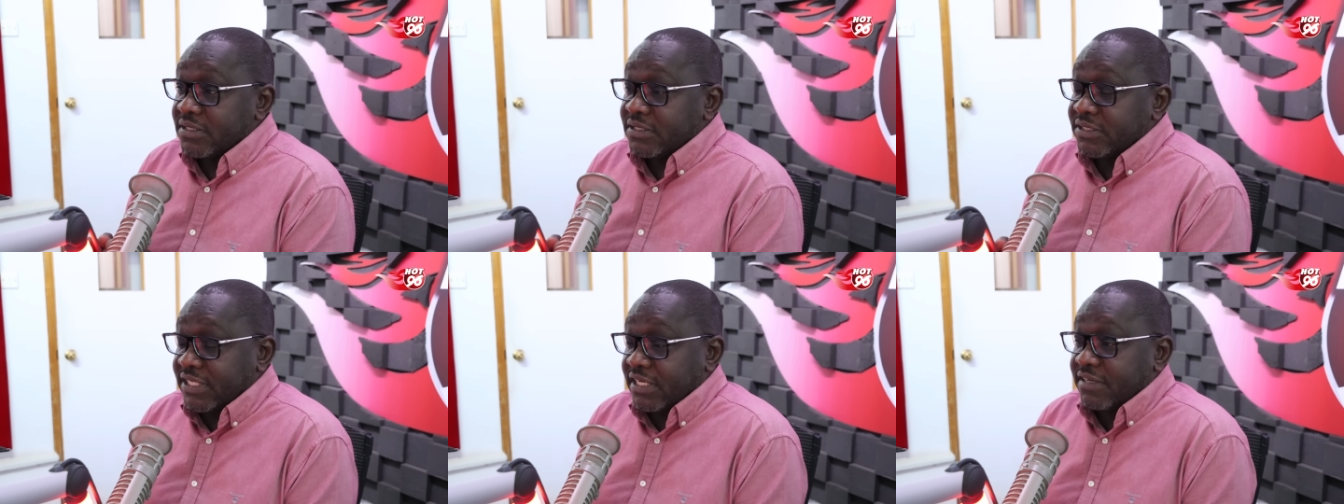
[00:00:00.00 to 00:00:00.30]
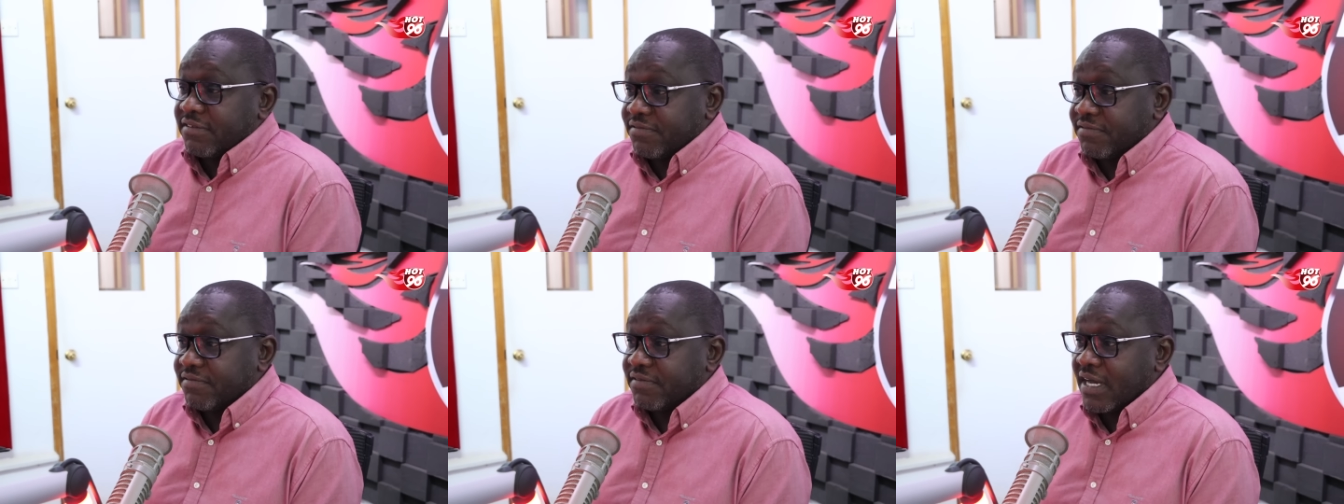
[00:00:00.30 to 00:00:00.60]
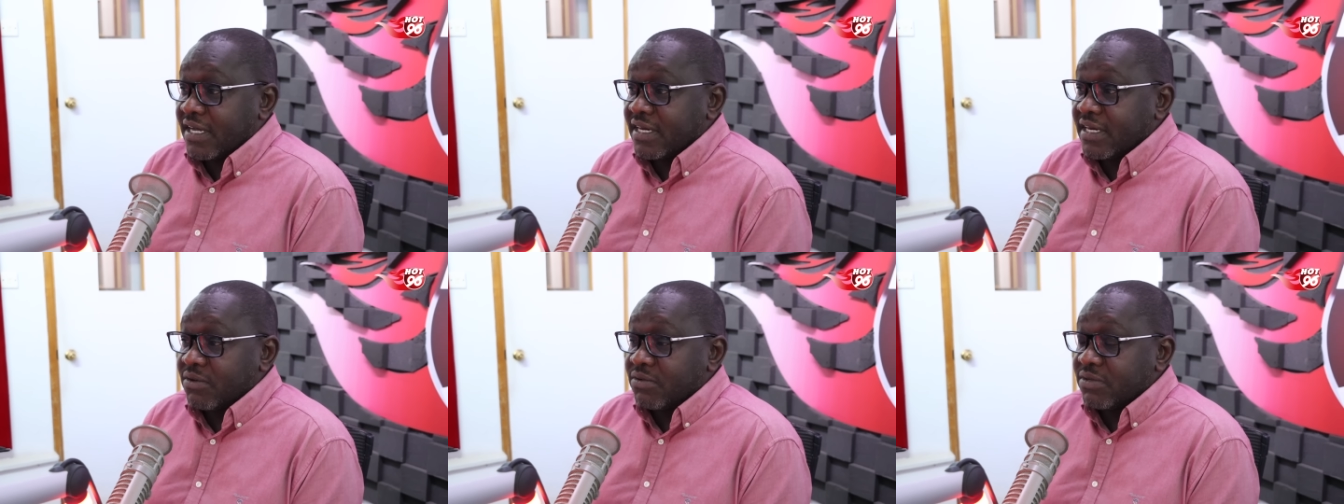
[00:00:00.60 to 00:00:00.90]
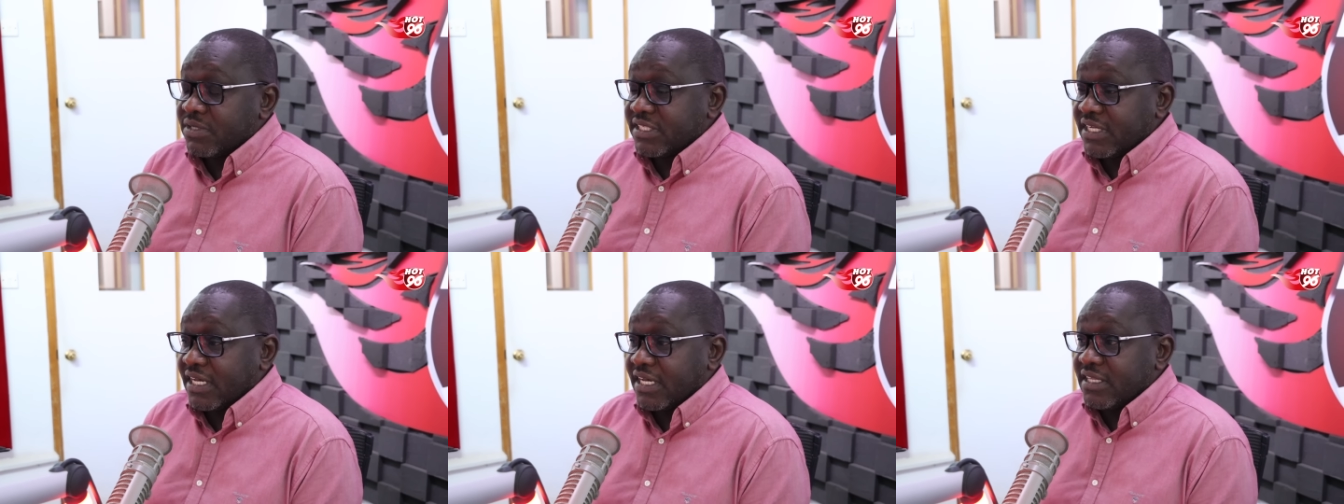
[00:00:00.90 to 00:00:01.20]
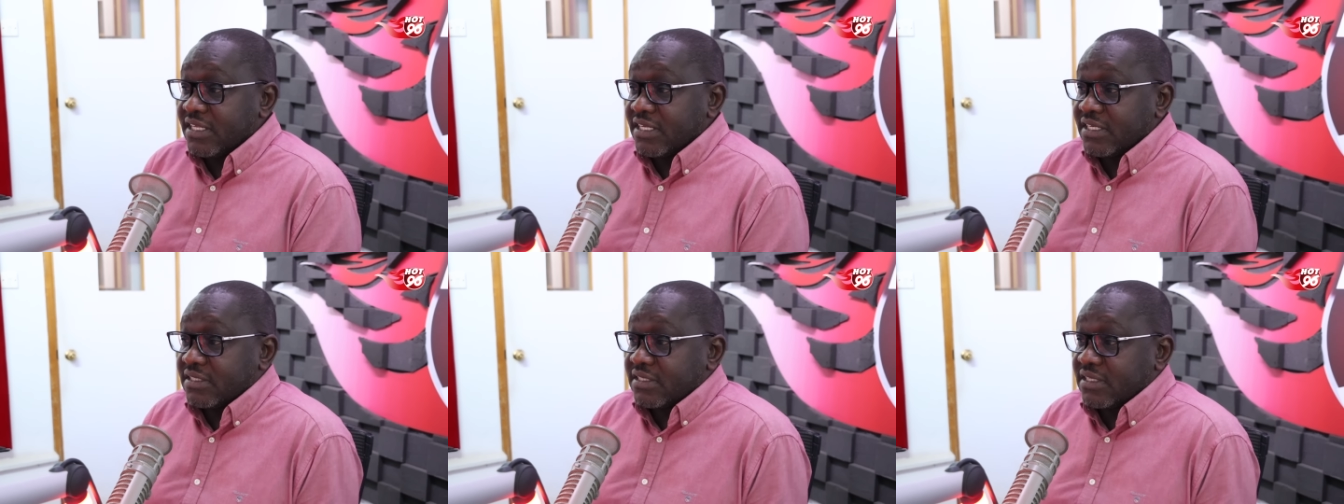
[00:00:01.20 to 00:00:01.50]
Jeff, and I will say
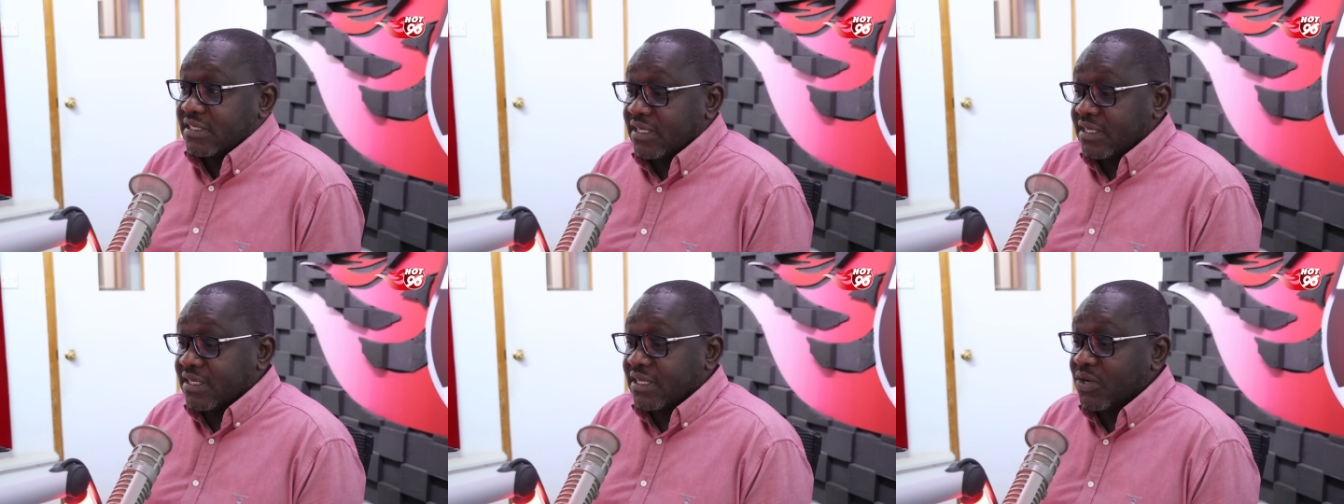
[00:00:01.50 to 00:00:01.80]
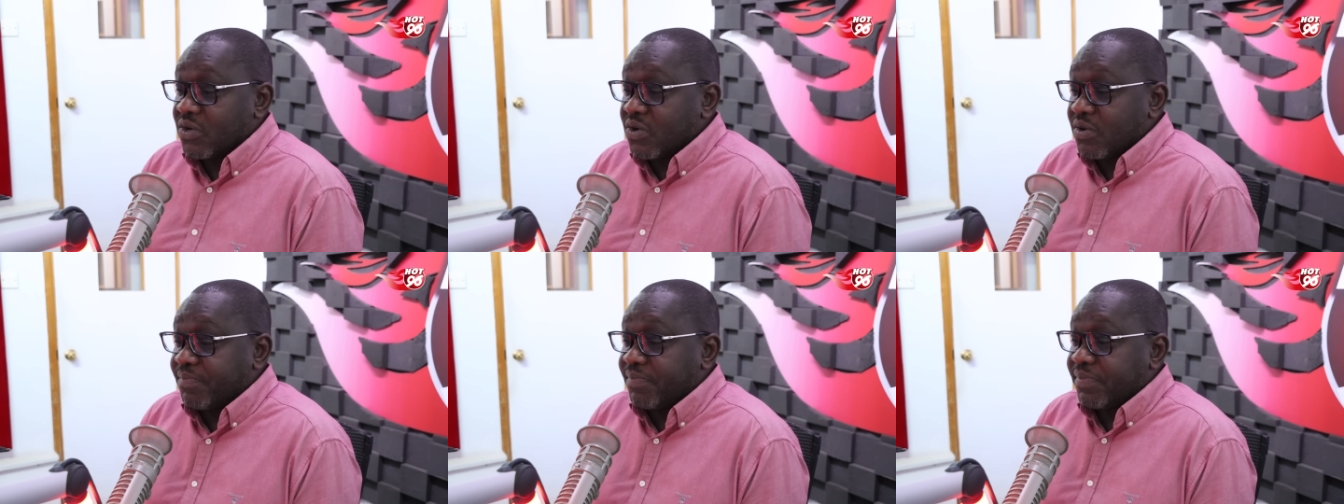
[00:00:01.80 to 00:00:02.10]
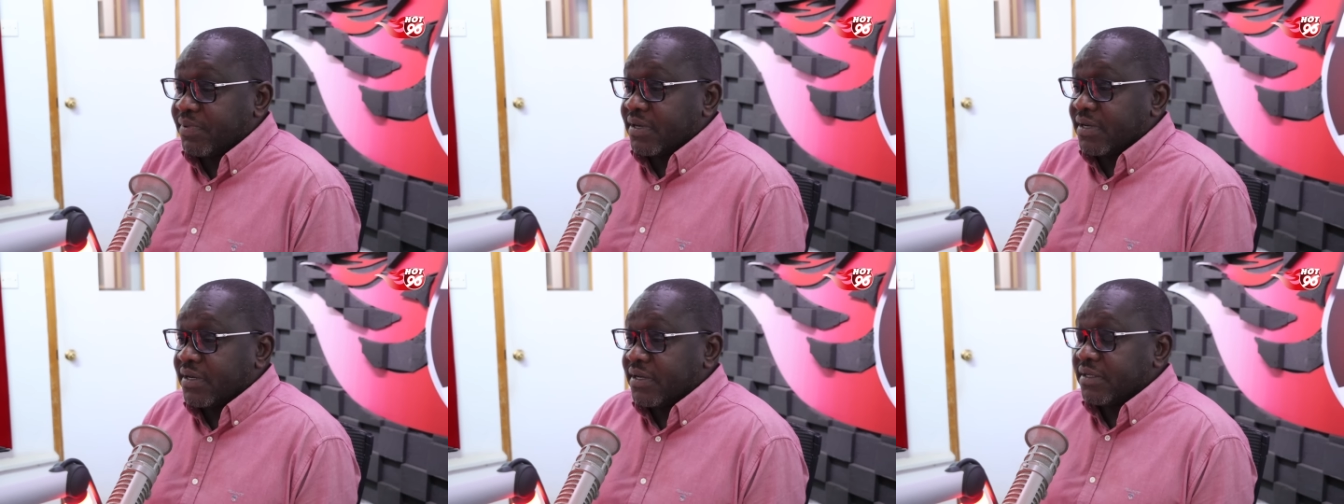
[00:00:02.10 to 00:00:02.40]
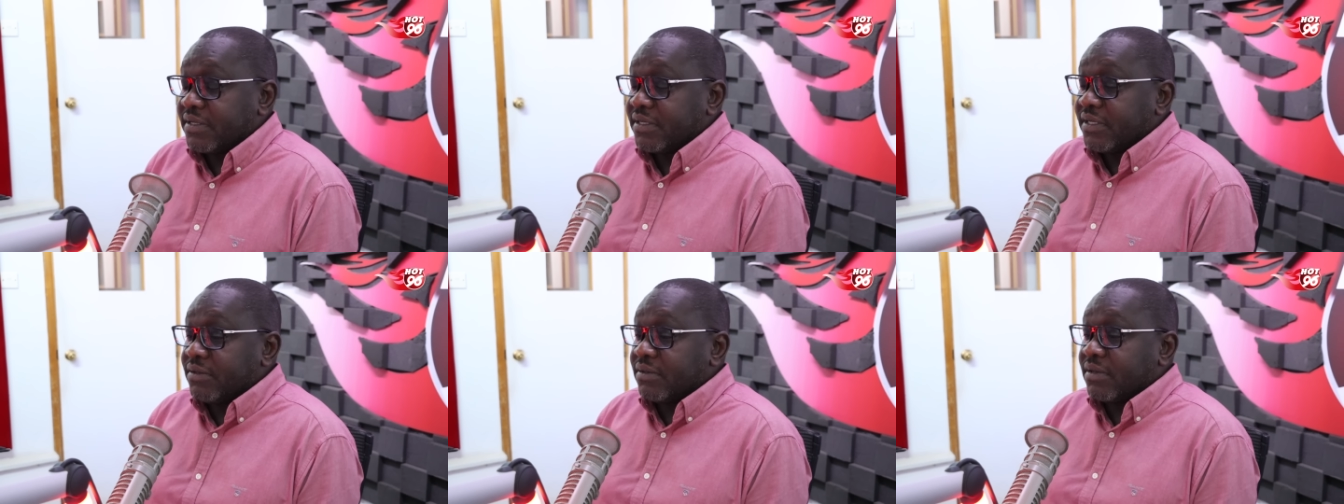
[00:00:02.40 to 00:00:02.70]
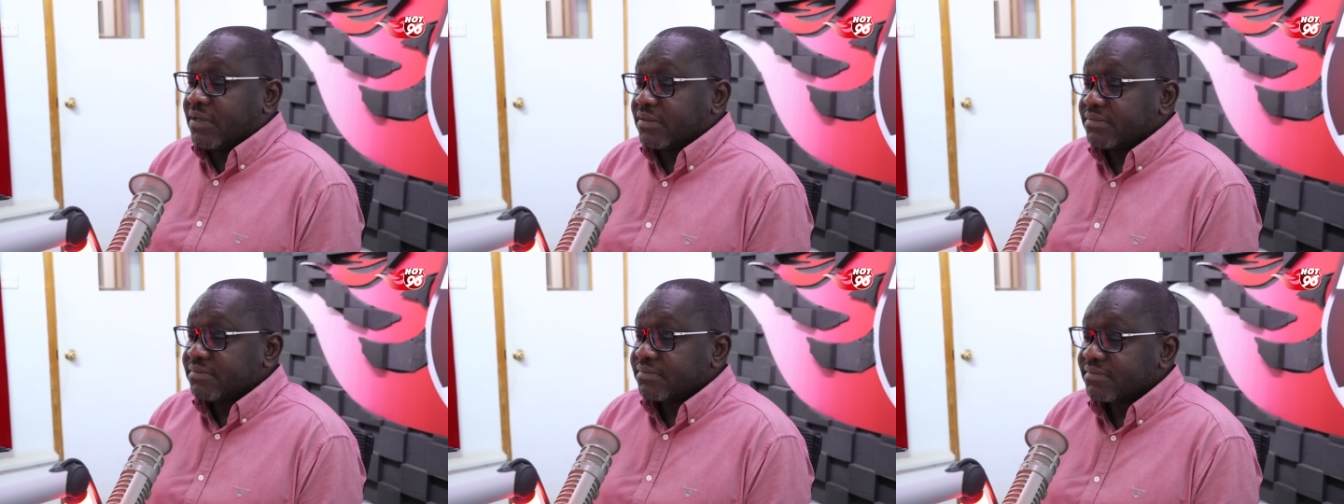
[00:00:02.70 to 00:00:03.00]
this, and I hope, uh, you
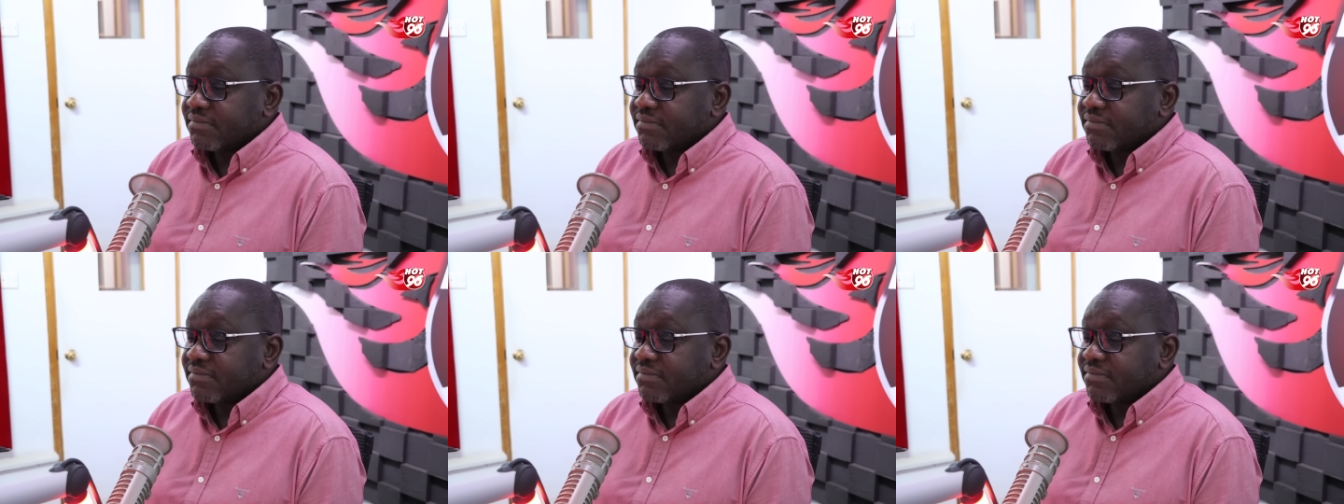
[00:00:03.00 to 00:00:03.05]
know,